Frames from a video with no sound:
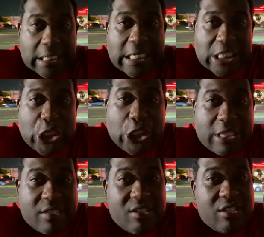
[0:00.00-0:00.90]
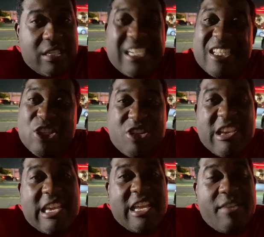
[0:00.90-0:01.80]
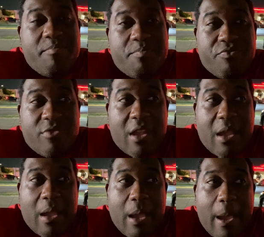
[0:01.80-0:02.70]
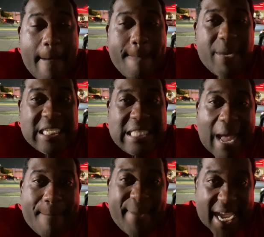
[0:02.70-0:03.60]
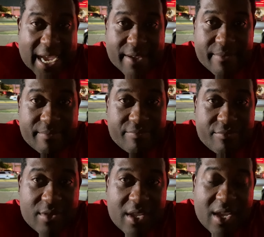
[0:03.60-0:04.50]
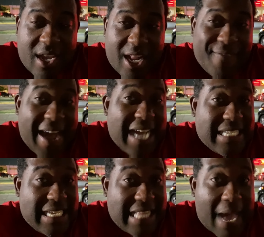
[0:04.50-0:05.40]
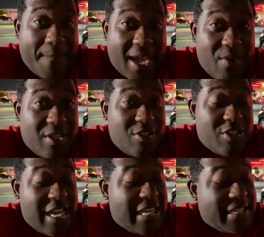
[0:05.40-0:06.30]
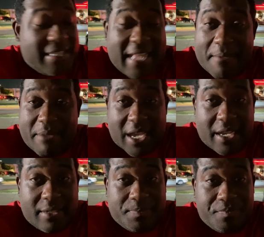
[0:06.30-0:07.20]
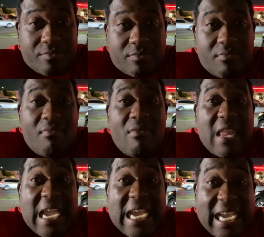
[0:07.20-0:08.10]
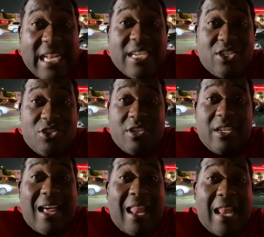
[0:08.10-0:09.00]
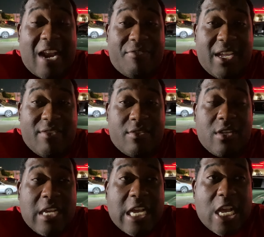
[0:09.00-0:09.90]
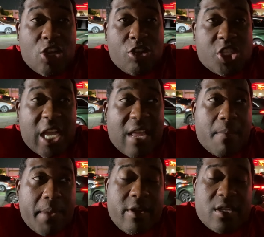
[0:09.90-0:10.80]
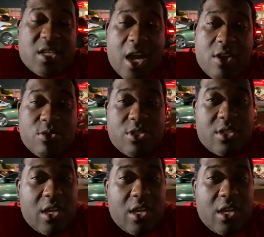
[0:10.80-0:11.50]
It's good. A little kick in it, but it's not bad. If I say it's not bad with a little kick, it's not bad. It is good. A lot of flavor. Kusha had the birria tacos.